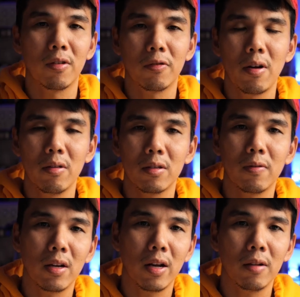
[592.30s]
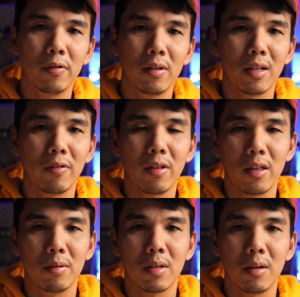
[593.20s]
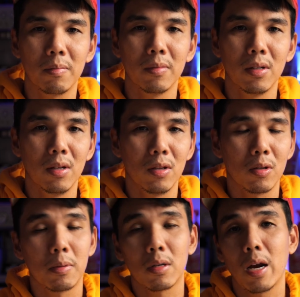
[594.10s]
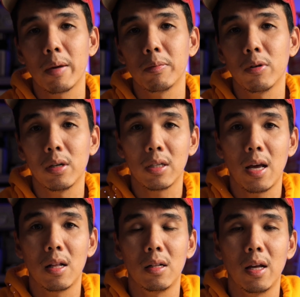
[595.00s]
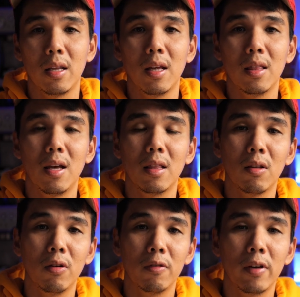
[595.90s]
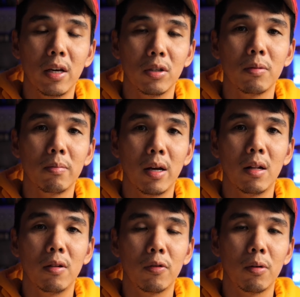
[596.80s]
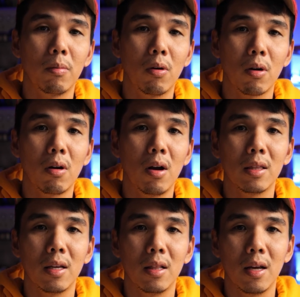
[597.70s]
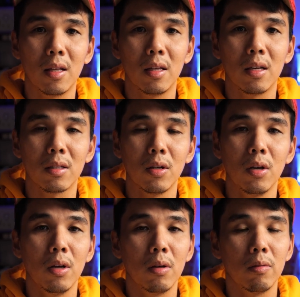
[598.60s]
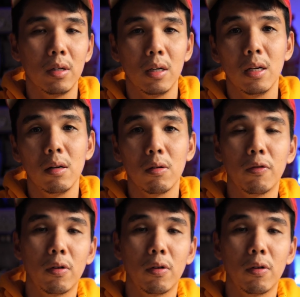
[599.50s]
If you found this video helpful, give it a thumbs up, subscribe to our channel, and hit that notification bell for more content like this. We really look